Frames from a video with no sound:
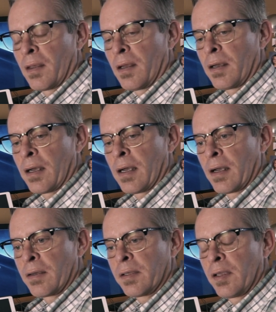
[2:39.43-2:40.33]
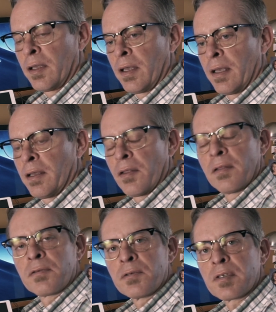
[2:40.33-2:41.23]

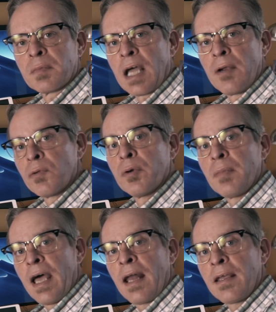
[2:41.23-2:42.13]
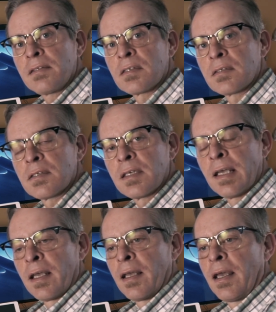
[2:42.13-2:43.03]
through some Lightroom edits,
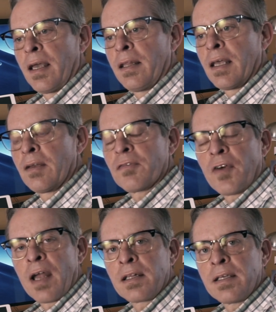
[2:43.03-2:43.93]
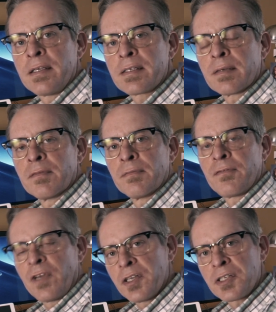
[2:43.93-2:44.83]
and then finally some
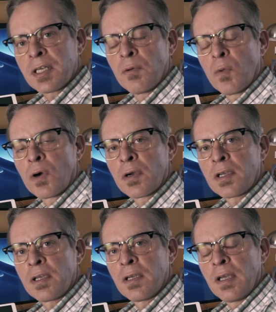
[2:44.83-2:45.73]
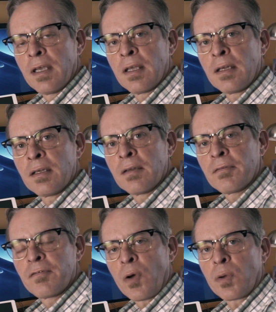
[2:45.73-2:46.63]
finishing work in
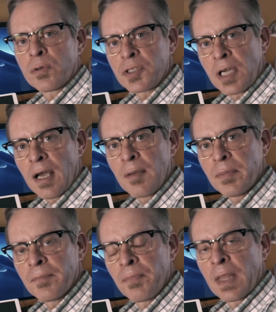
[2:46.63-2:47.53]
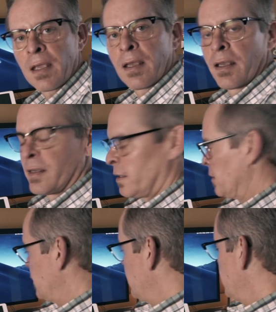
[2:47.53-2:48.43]
Photoshop.
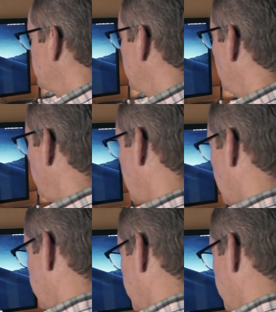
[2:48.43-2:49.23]
So without